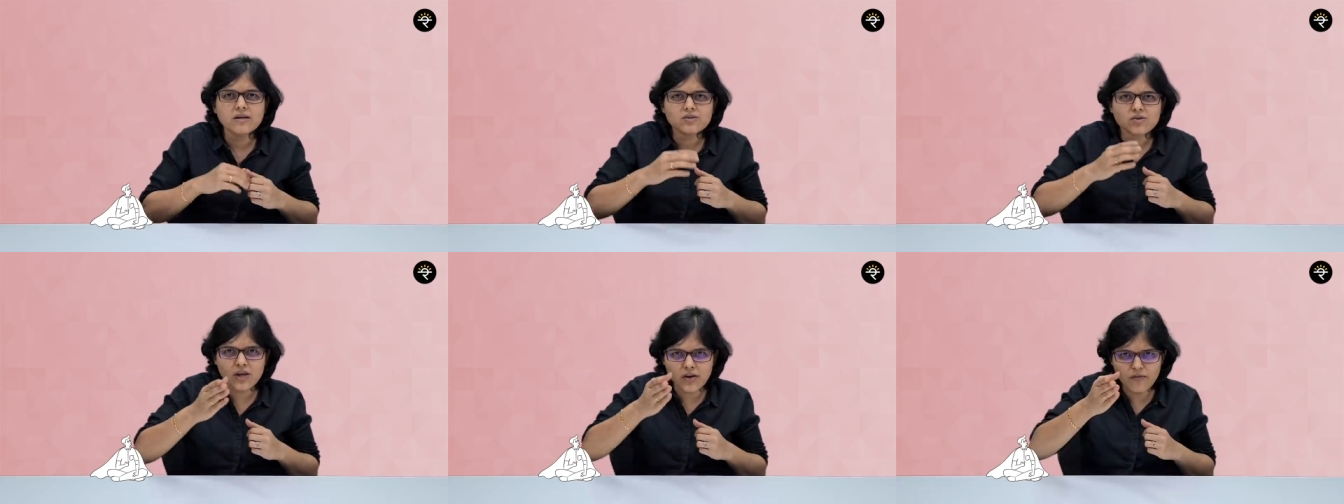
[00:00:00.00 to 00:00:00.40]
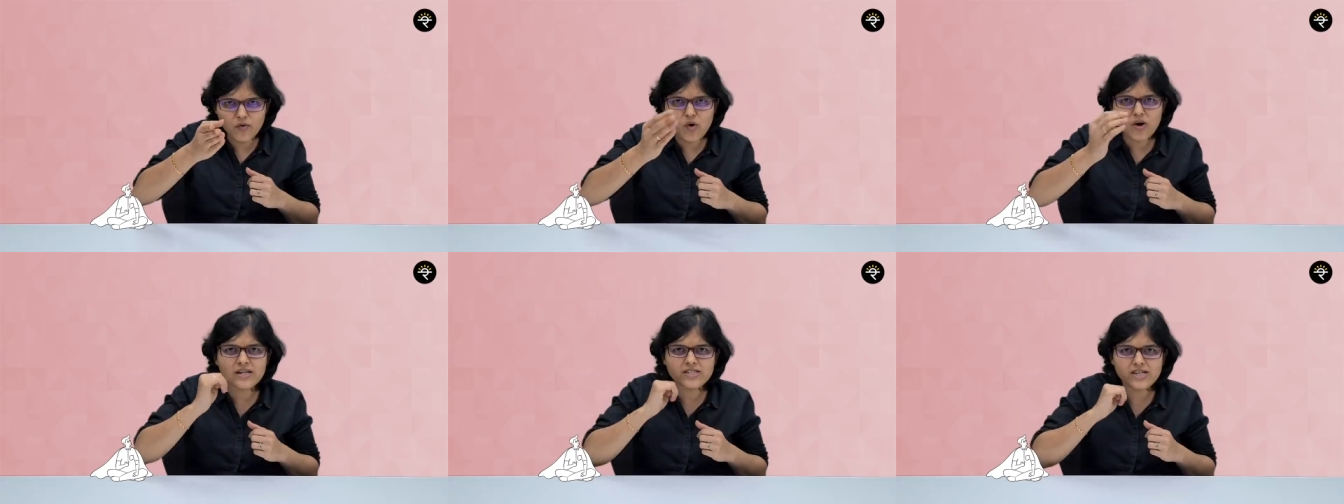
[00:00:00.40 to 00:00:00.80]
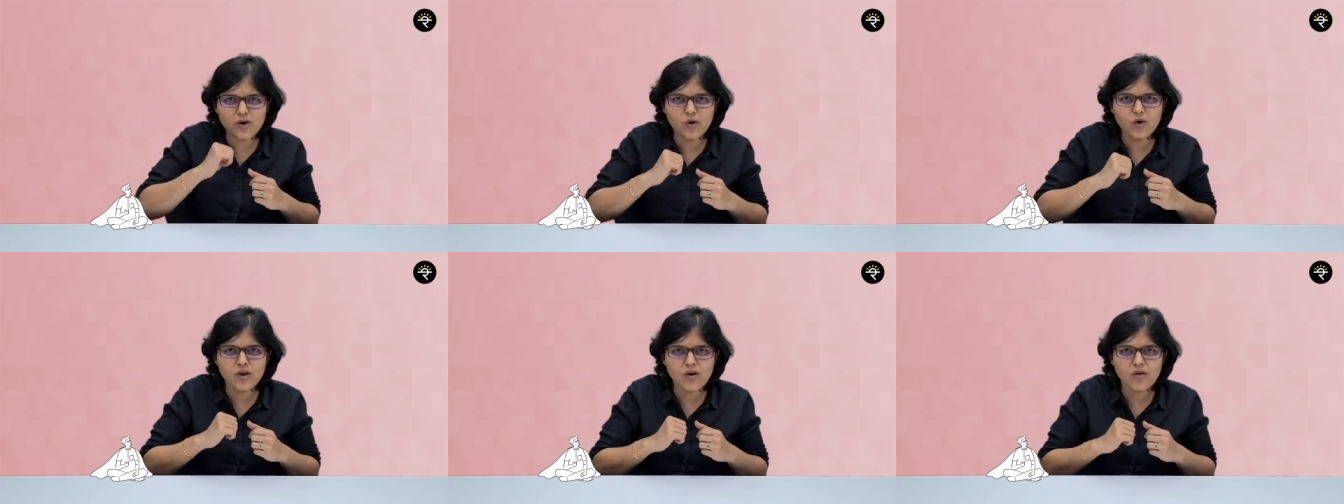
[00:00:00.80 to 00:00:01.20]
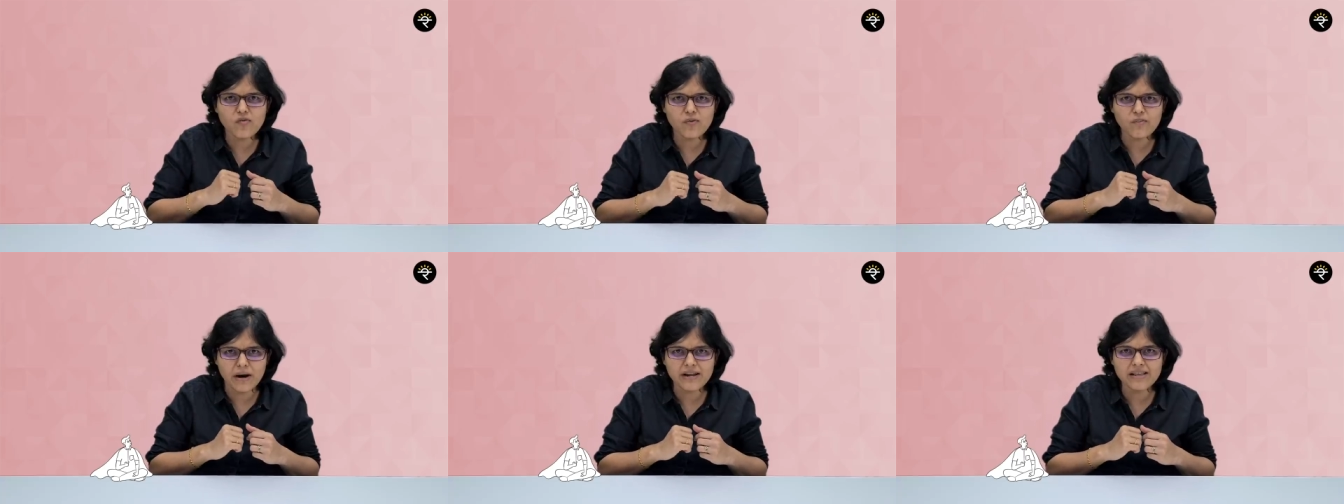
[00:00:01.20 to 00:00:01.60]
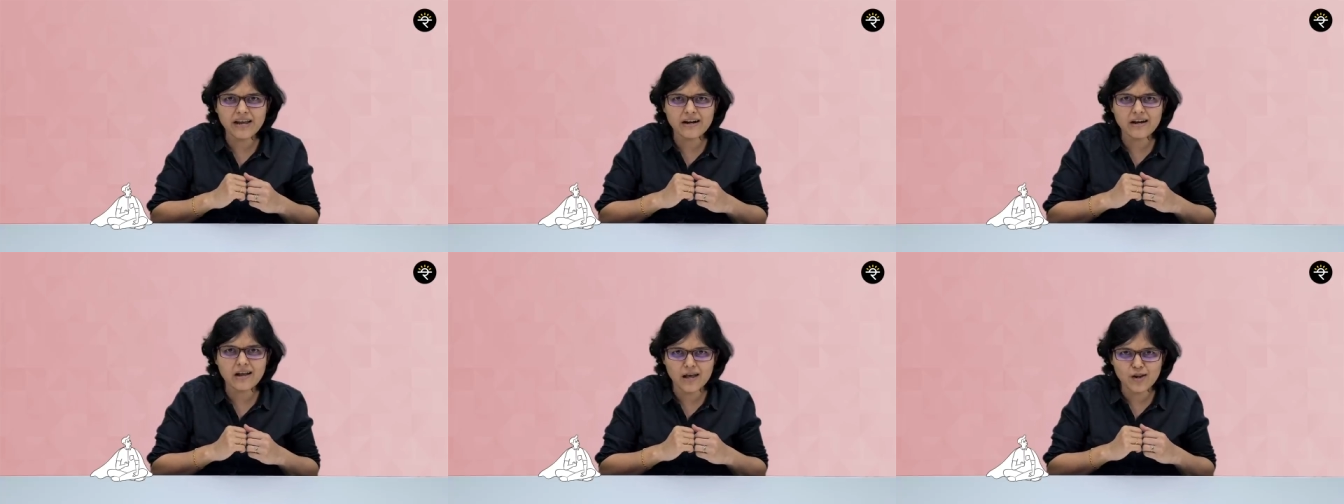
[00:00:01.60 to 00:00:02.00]
So if you are a shareholder of Bharti
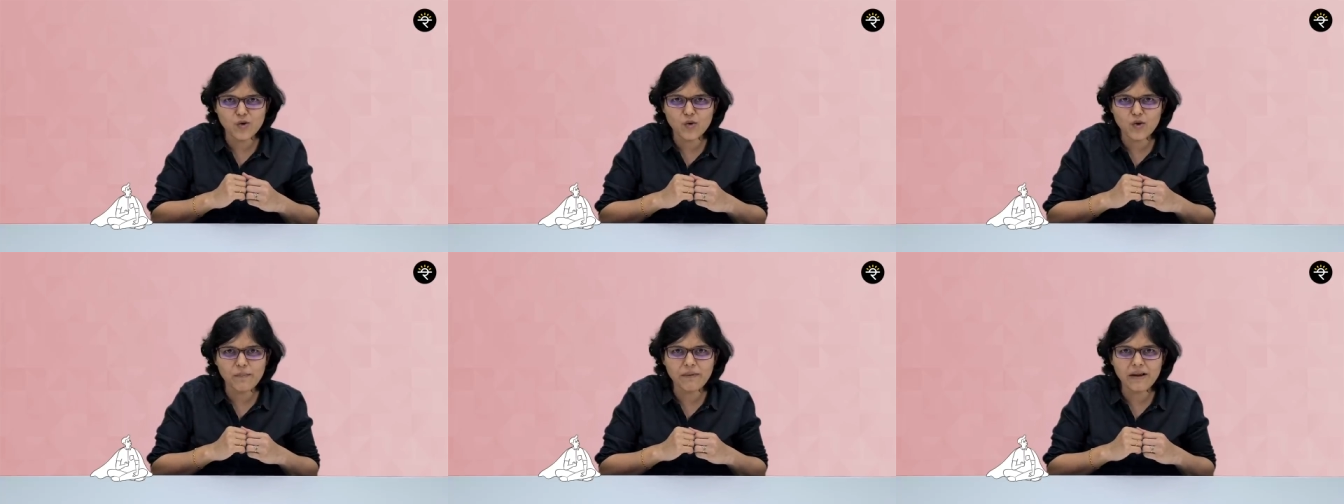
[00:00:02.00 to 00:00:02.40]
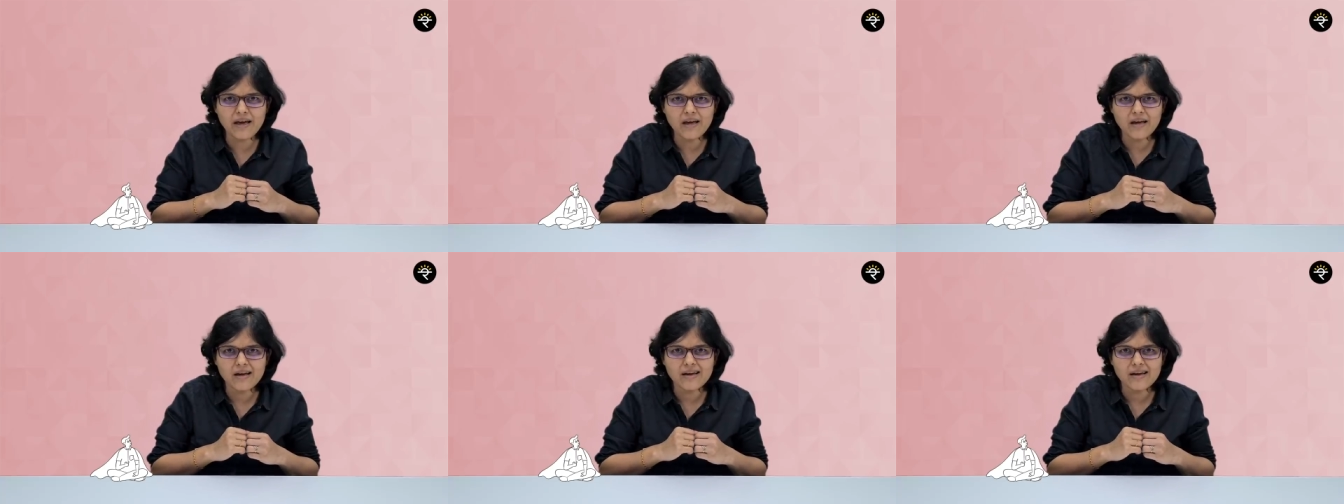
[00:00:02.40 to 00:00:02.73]
Airtel, are you going to apply?